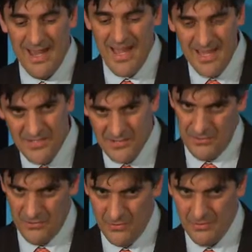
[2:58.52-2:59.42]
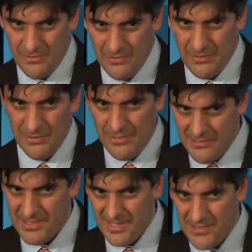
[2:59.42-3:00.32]
has to do. And I know
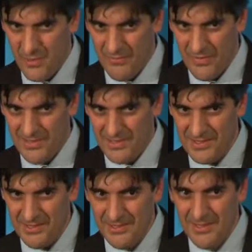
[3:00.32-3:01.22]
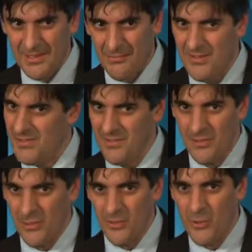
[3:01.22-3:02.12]
this sounds obvious, but there's a
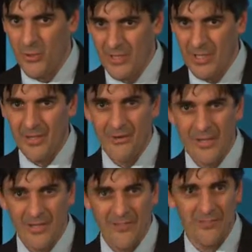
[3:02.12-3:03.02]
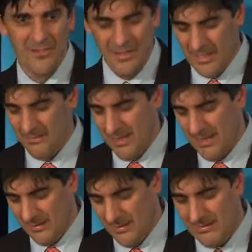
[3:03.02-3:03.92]
lot of work going around government now,
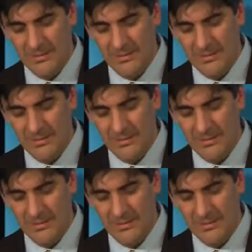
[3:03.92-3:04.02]
partly